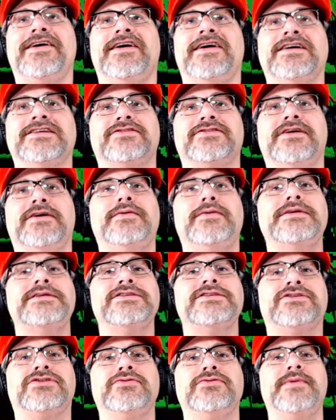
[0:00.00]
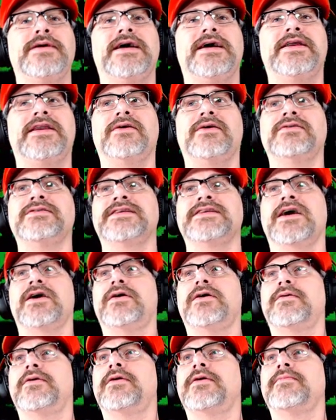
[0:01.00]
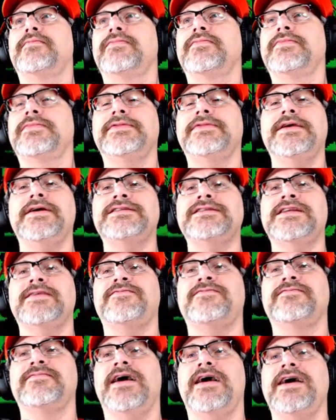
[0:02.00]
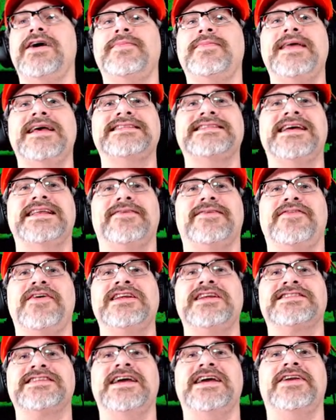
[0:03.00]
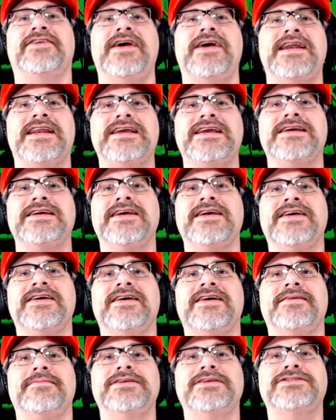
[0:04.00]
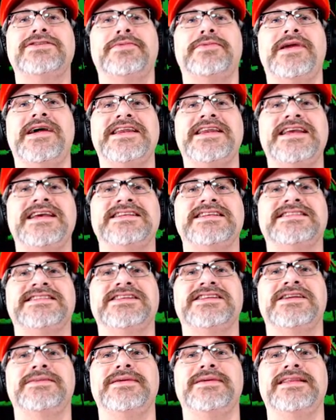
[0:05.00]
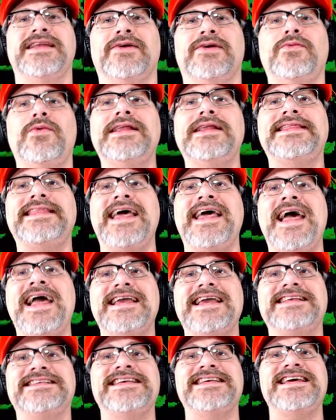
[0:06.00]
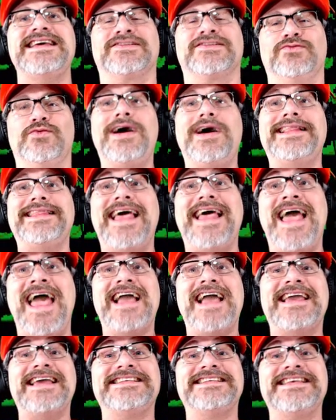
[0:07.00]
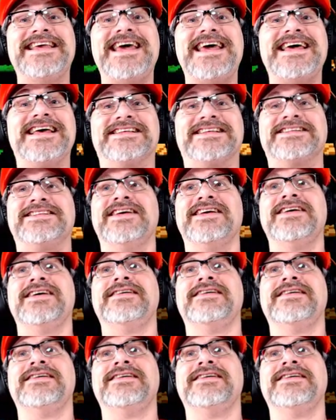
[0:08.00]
right, so that wasn't too bad. I was like, oh, oh, there's a, I hope that's not the finish line already. Mister Ruidiaz is going to be like, what the heck is this? What the heck is this?